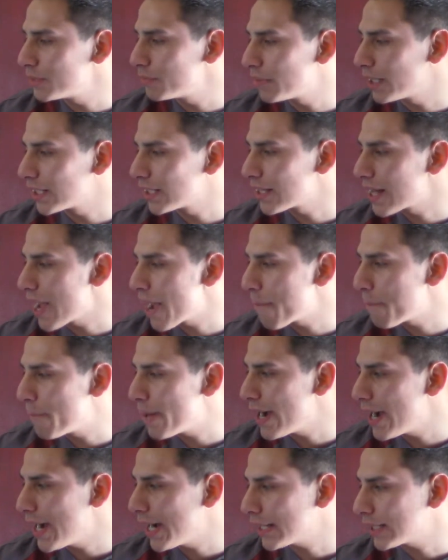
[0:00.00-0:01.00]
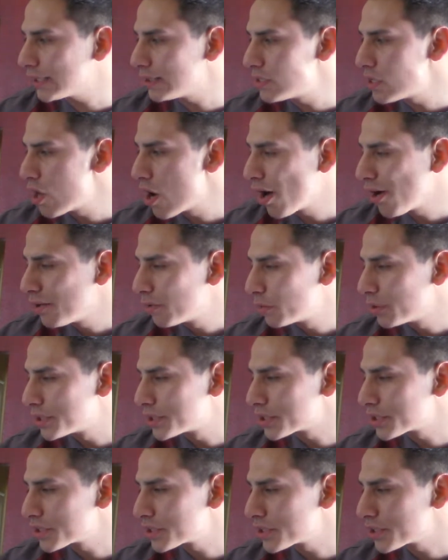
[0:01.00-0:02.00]
lab pack,
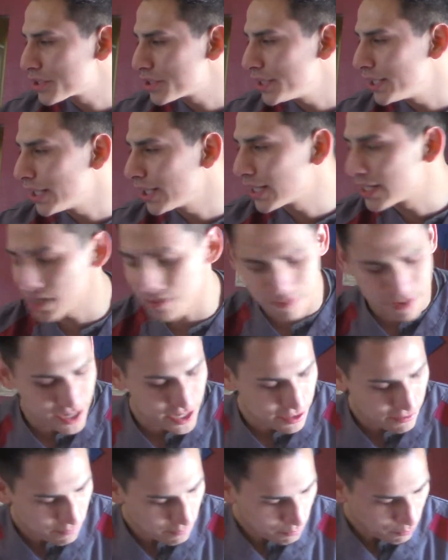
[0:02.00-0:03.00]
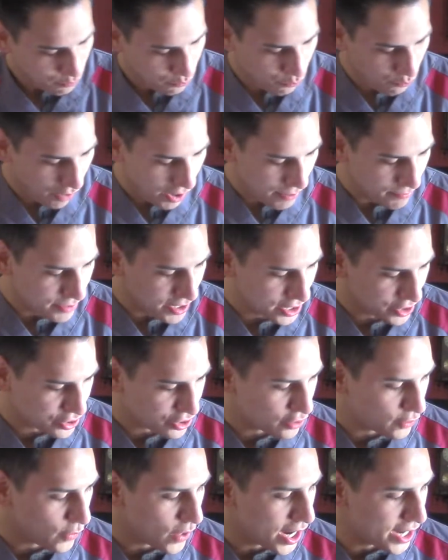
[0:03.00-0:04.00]
which didn't come in. I'm not
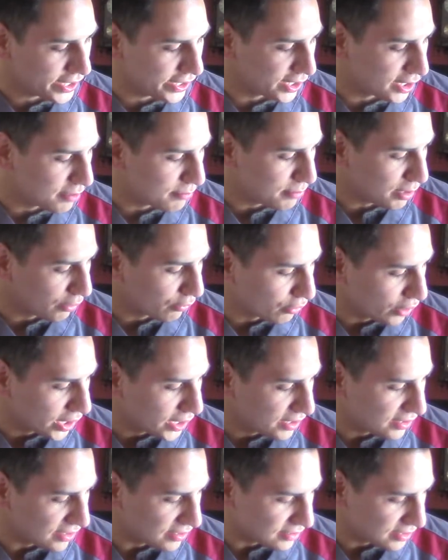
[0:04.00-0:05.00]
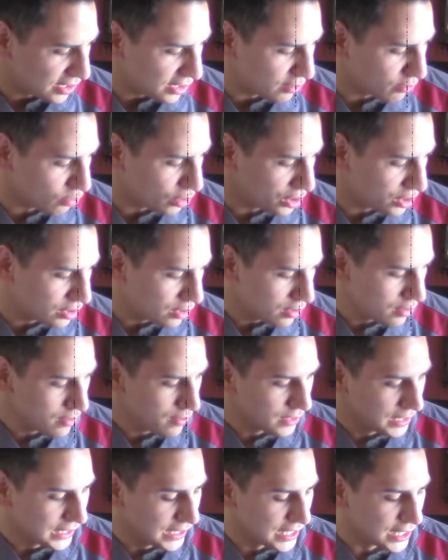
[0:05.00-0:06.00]
sure why it didn't come by Friday. They said it would.
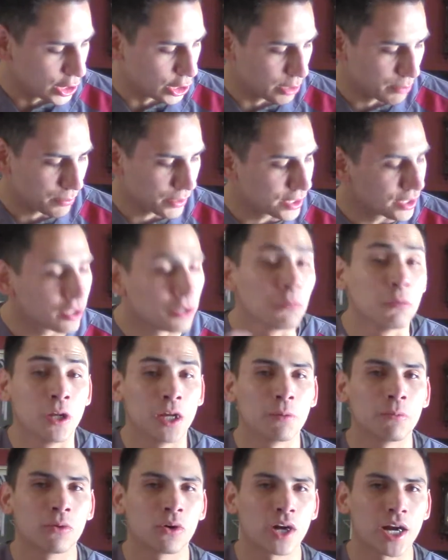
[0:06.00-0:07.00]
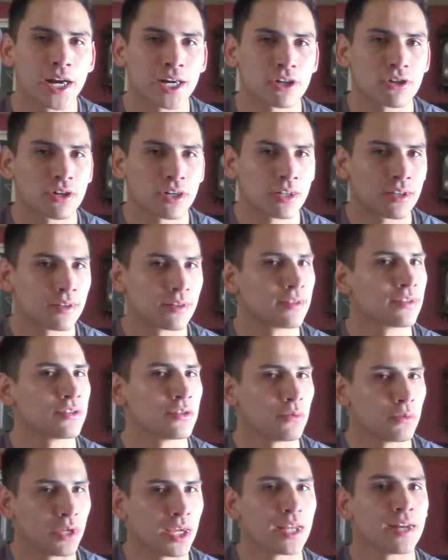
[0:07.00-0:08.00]
I paid a little bit more extra
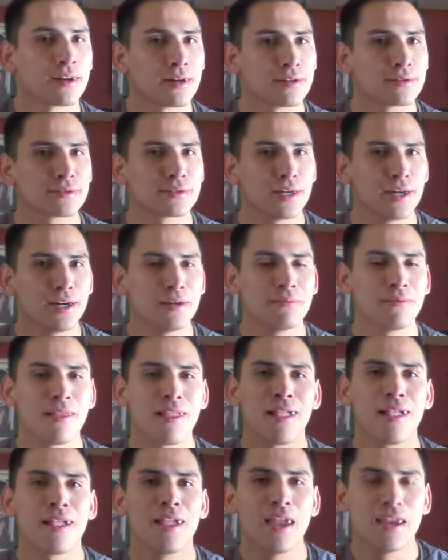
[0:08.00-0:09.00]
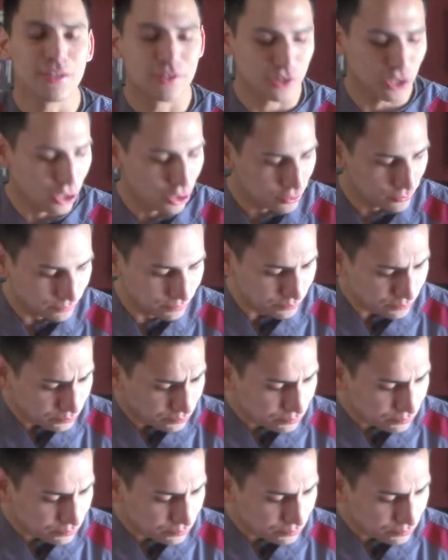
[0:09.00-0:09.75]
to get it on time. So